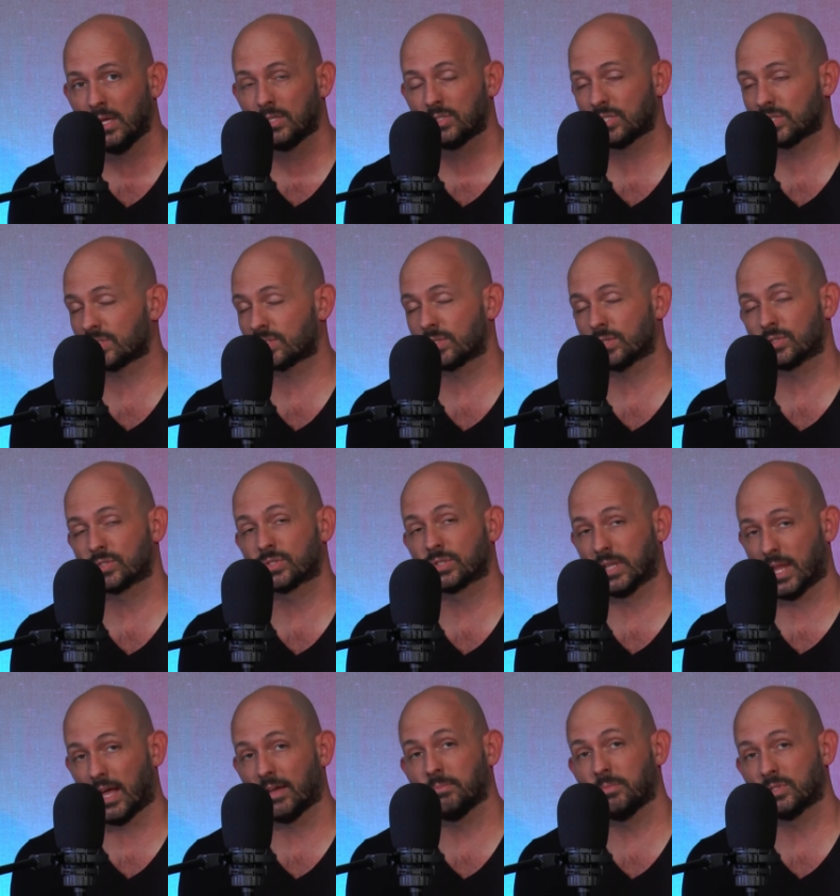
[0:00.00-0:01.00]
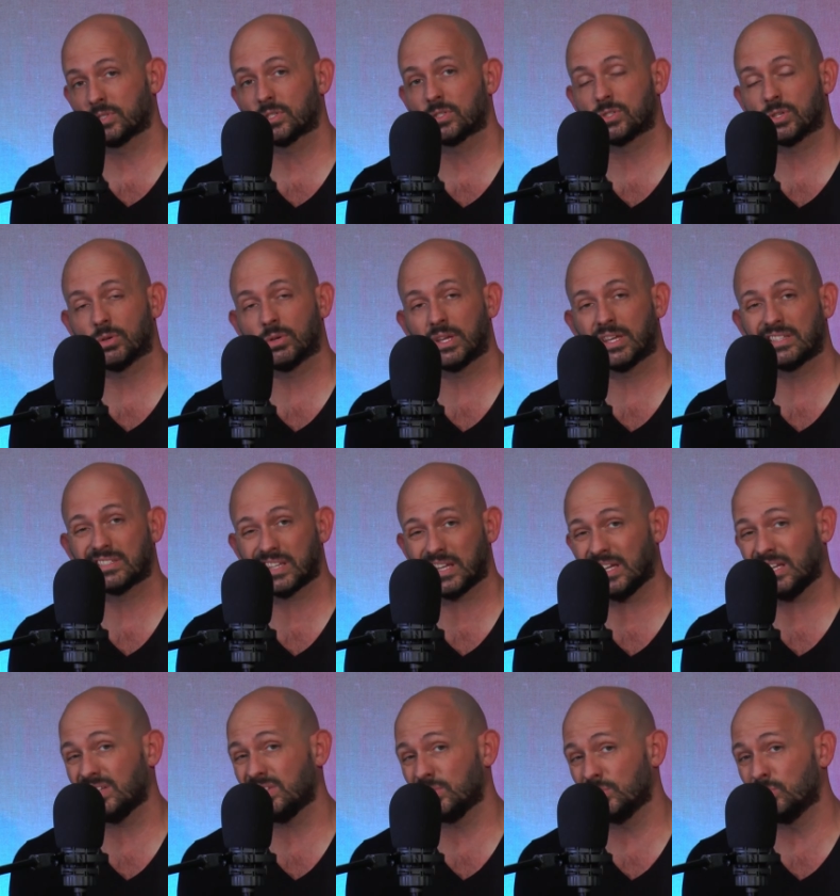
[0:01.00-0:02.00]
Just search Live Music Showcase,
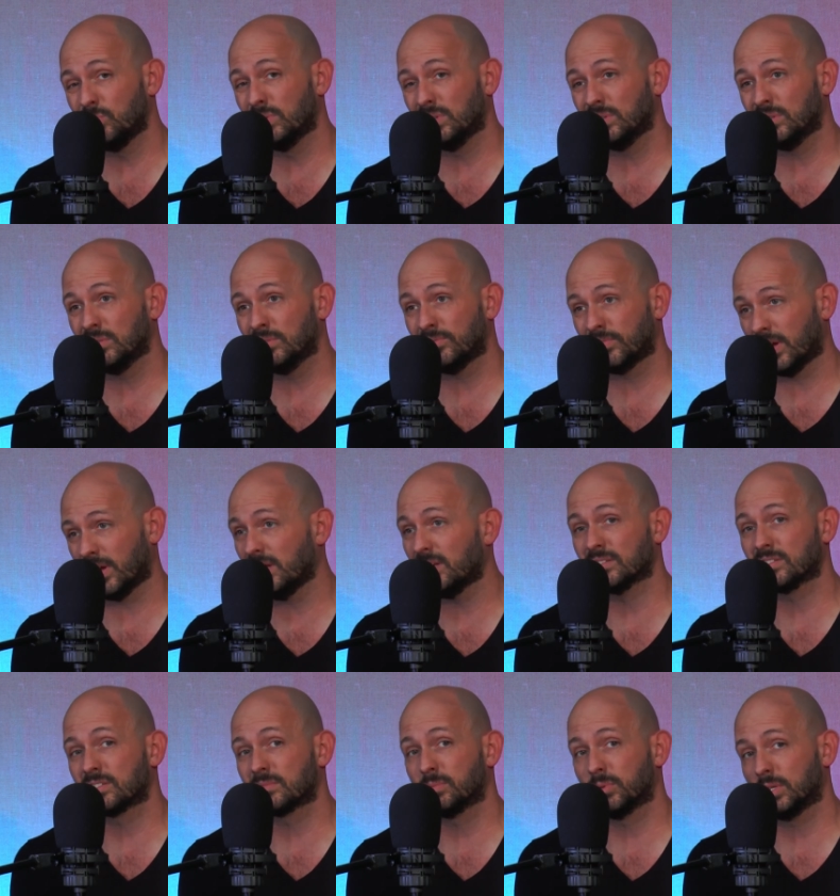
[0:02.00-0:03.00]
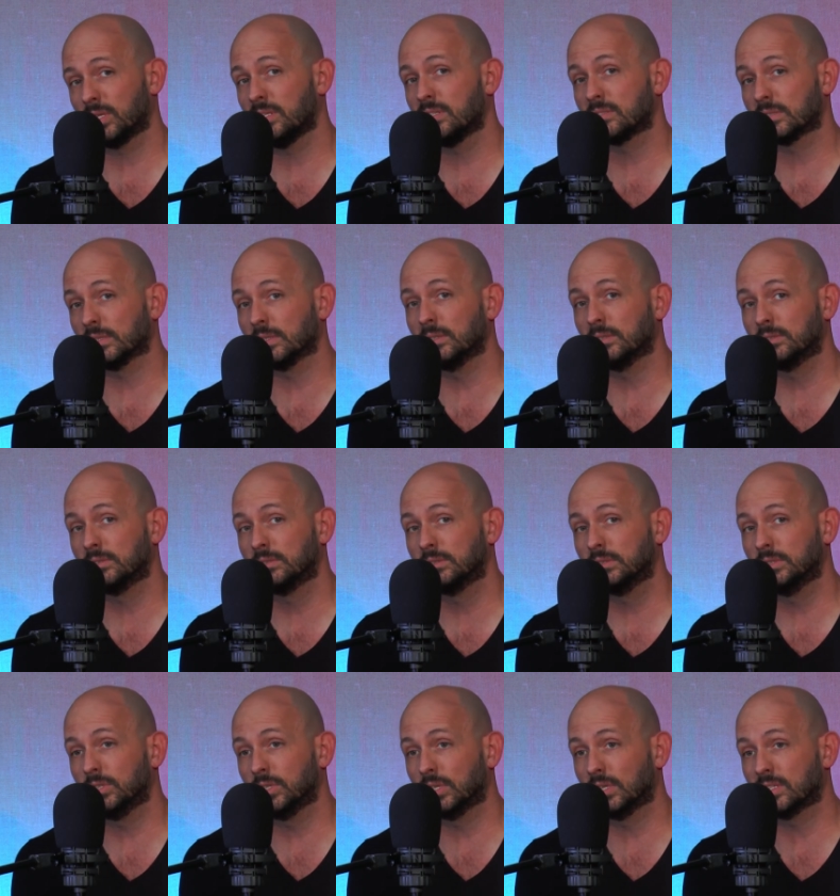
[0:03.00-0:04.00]
and you will find us pretty easily.
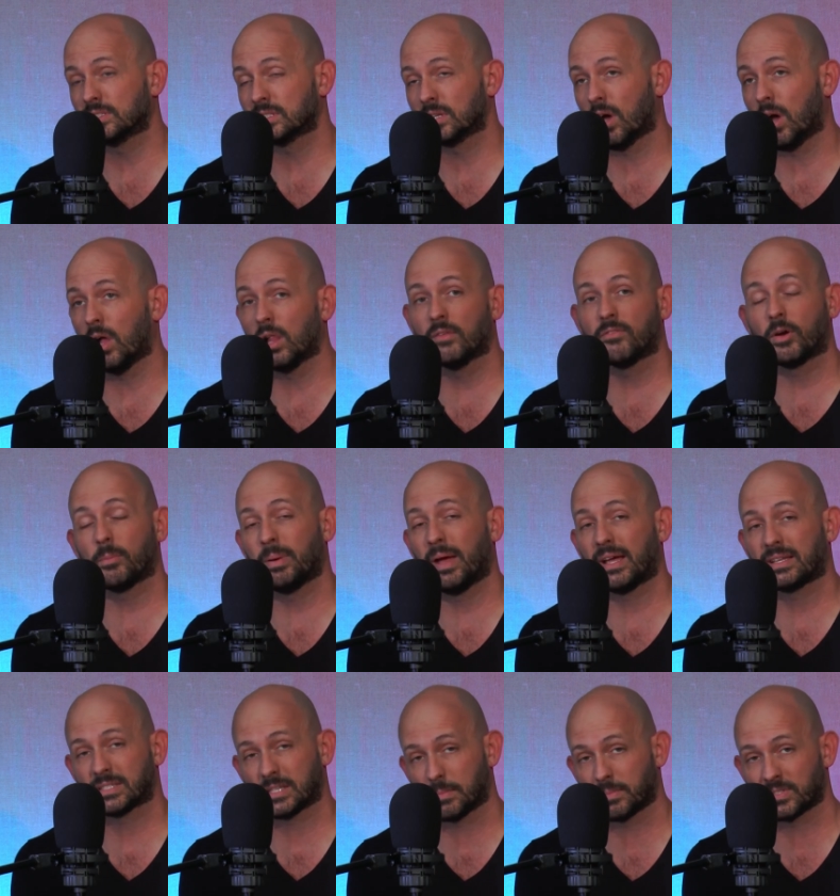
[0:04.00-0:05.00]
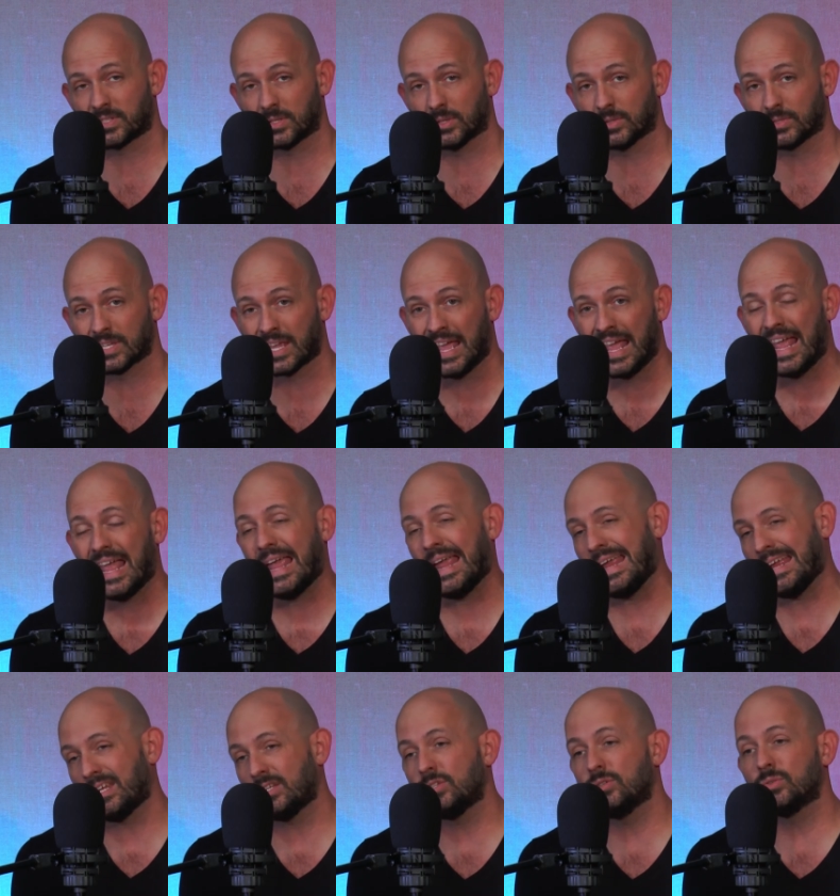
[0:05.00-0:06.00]
You can listen to all of our past episodes,
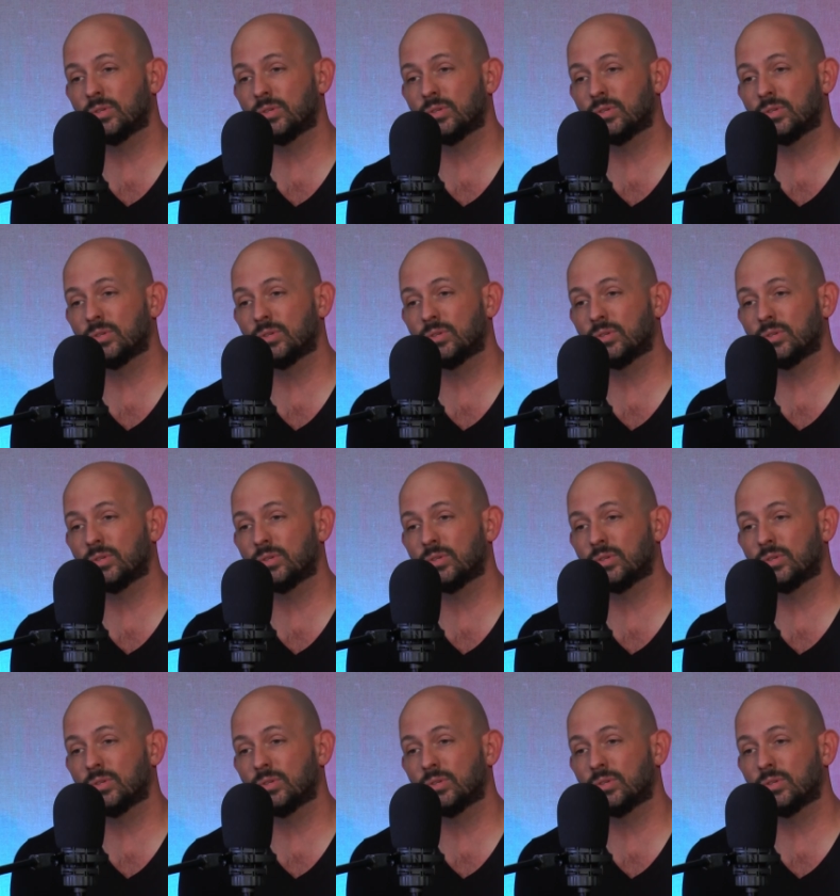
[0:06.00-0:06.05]
and